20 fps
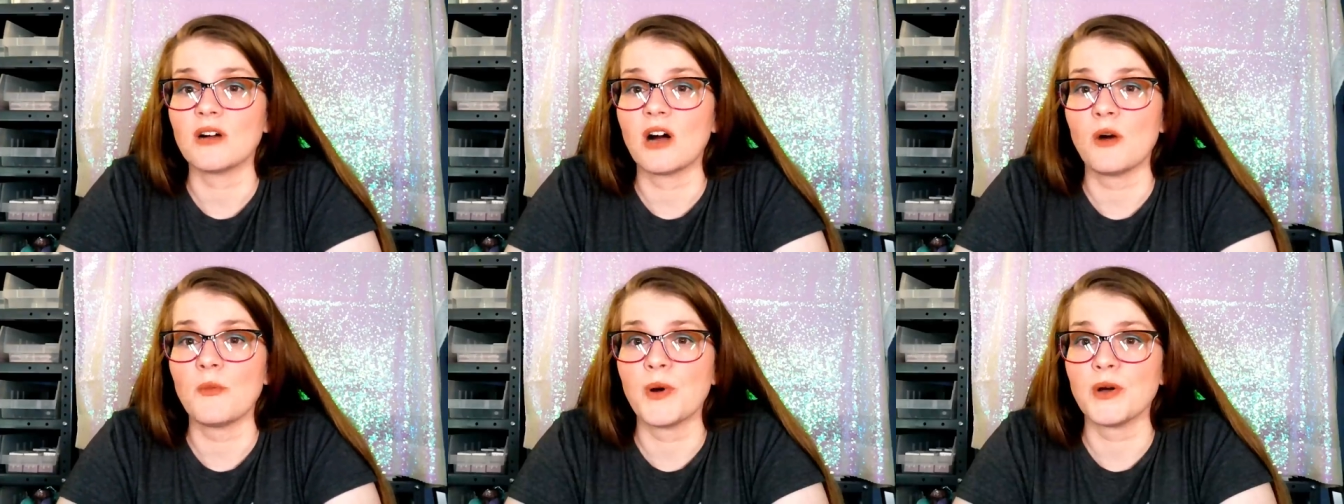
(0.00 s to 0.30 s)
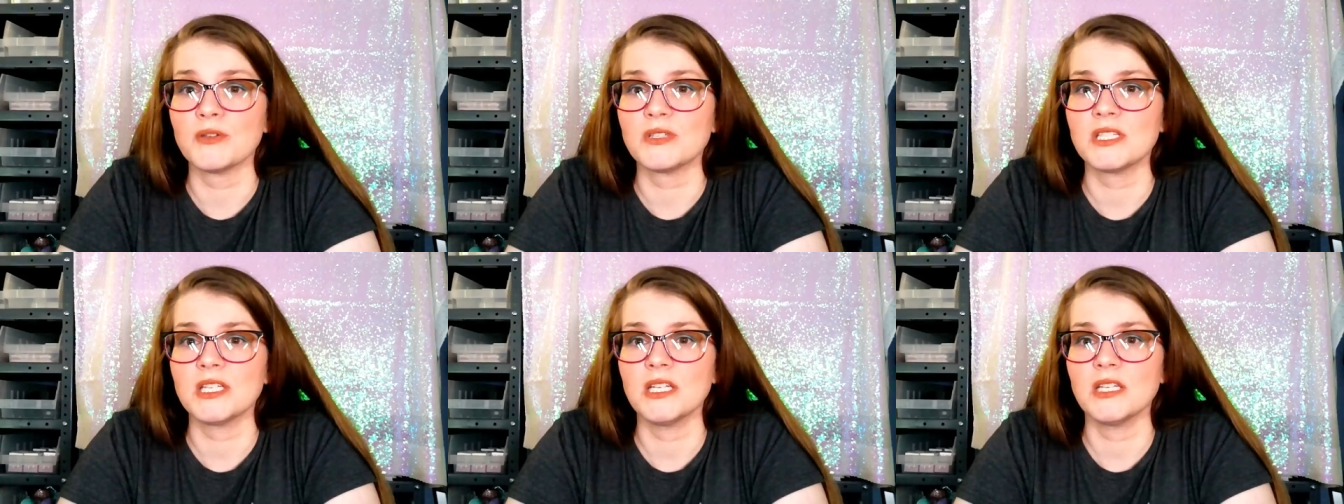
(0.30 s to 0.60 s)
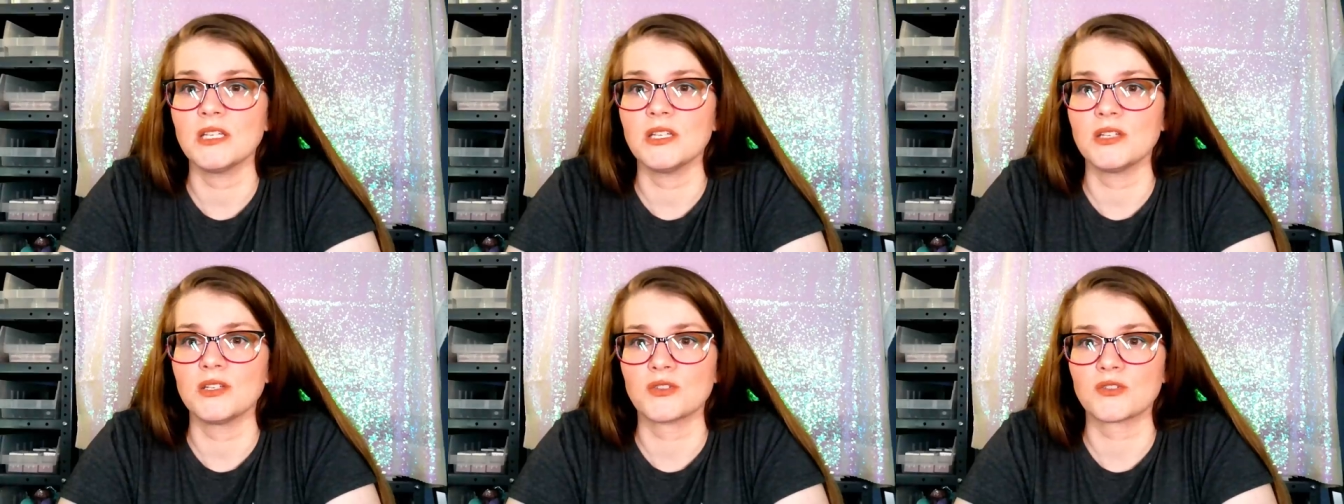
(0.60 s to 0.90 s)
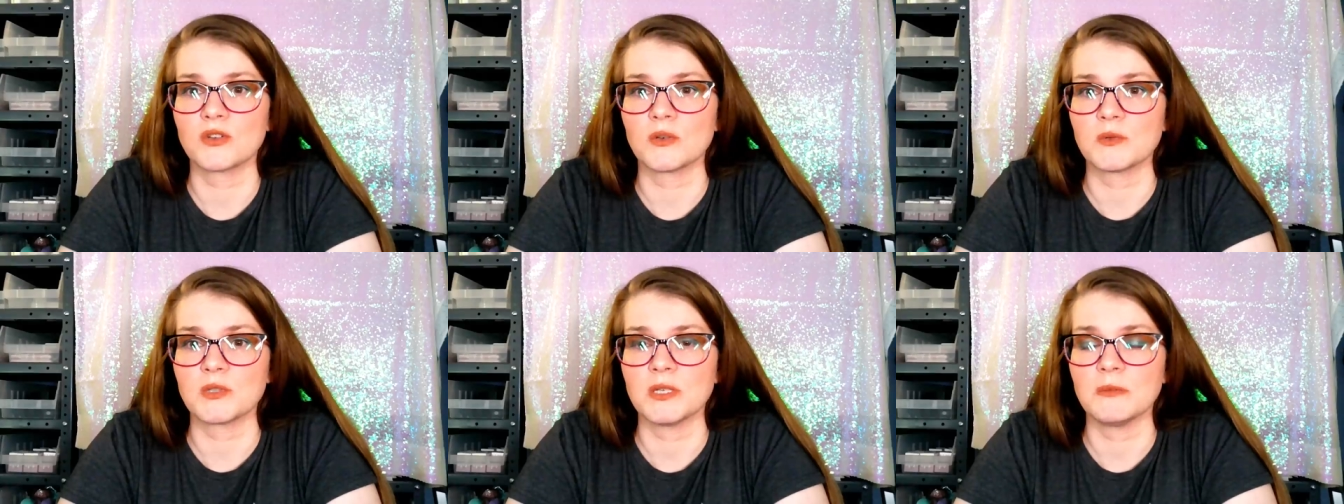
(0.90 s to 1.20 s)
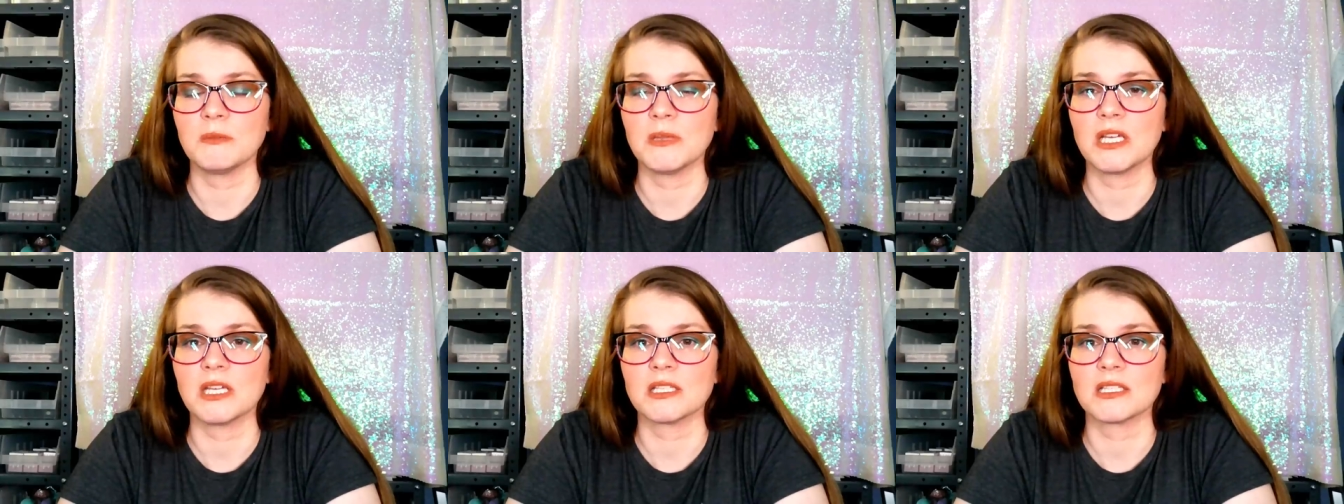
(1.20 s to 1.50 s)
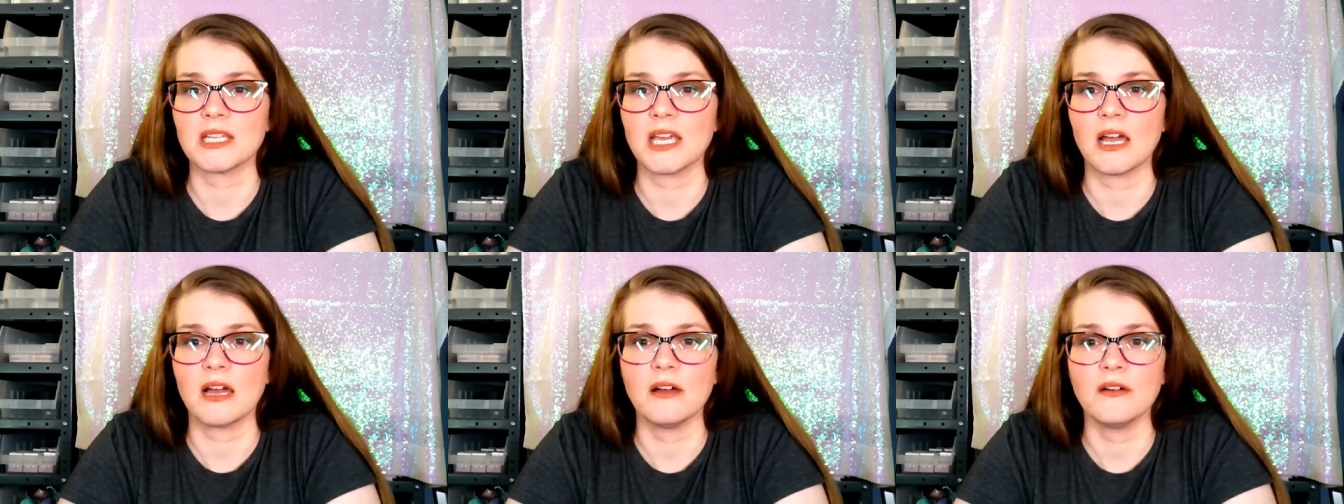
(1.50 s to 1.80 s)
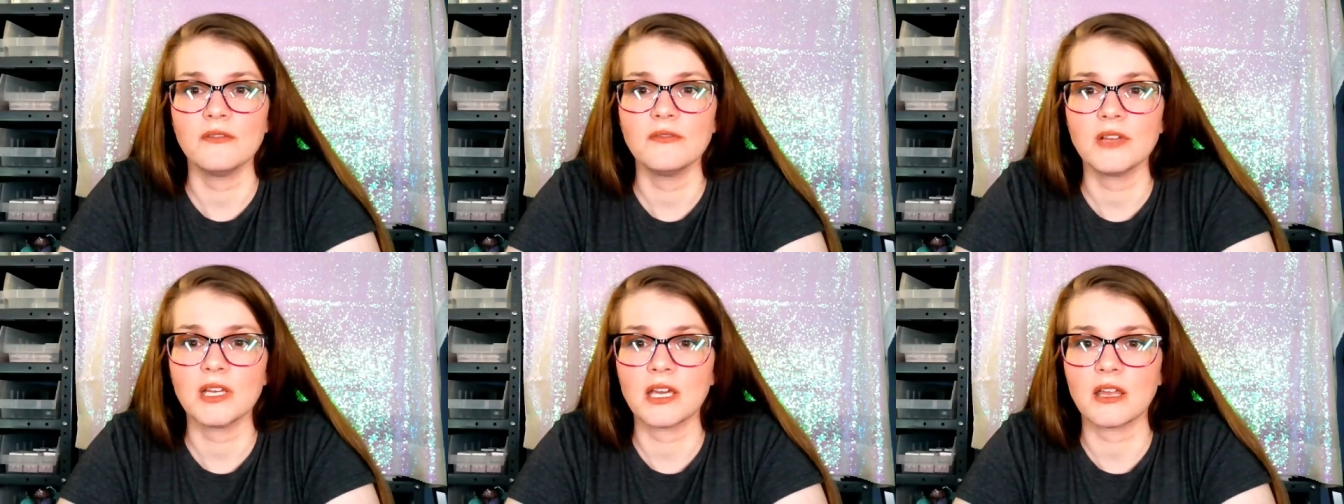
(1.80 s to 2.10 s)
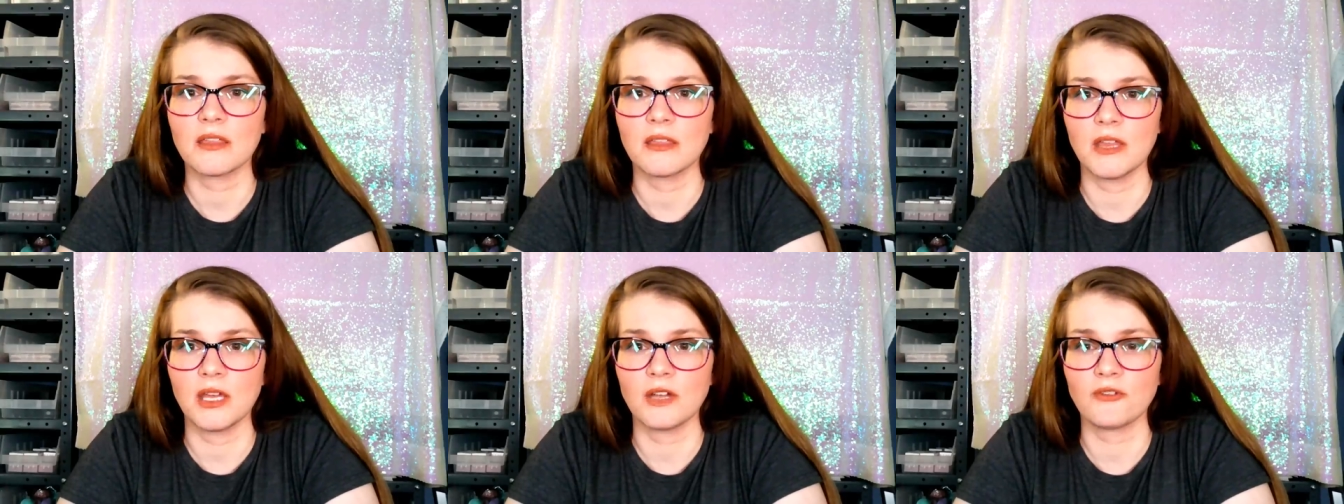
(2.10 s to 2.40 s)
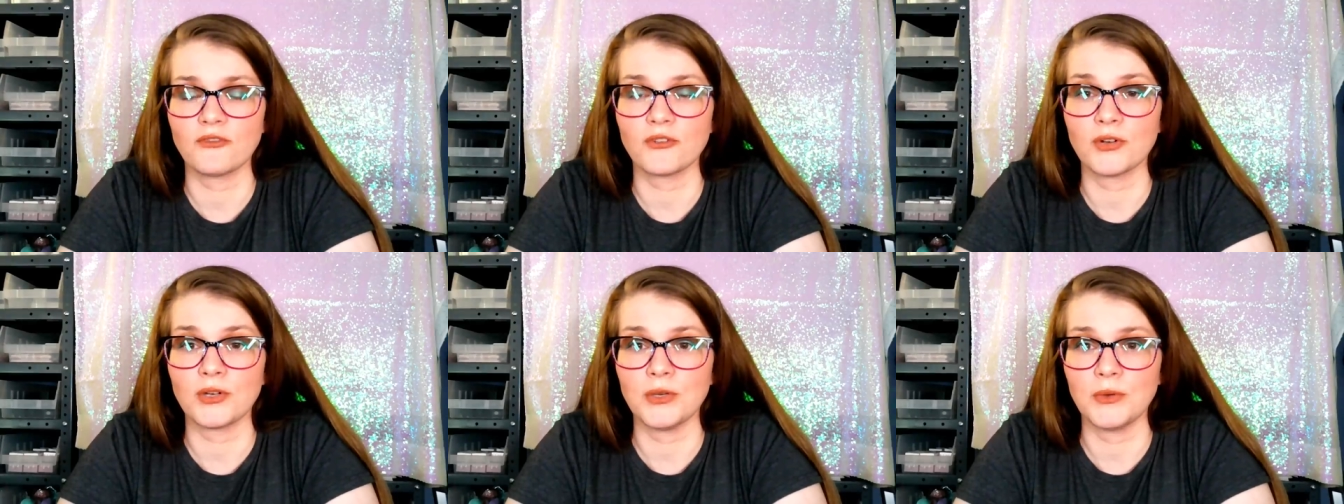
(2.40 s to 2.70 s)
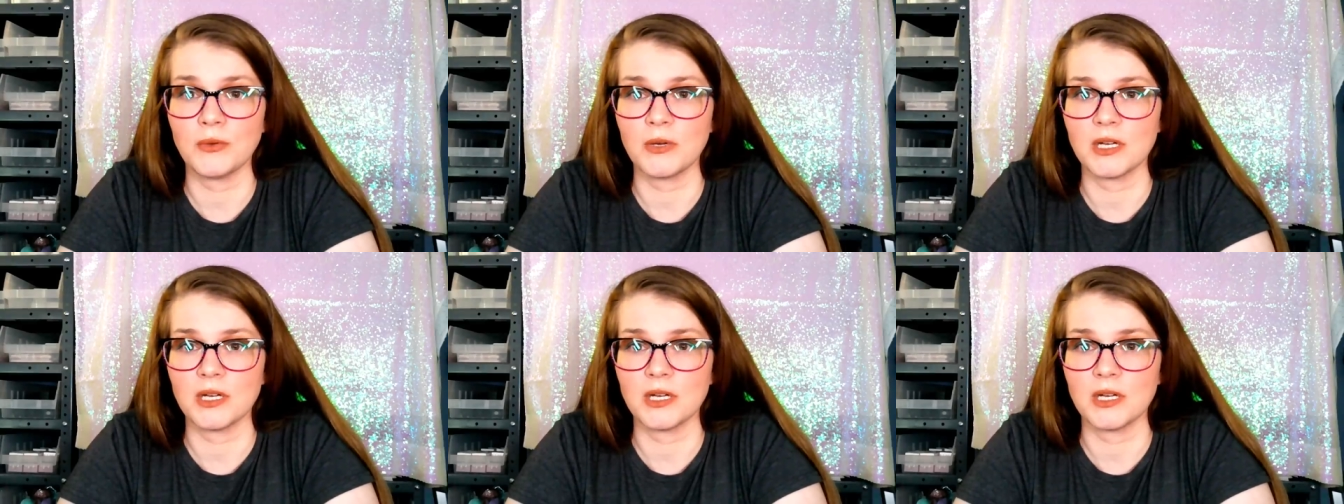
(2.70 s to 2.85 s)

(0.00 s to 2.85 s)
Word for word: I'll post it in the description because they have like a thing for new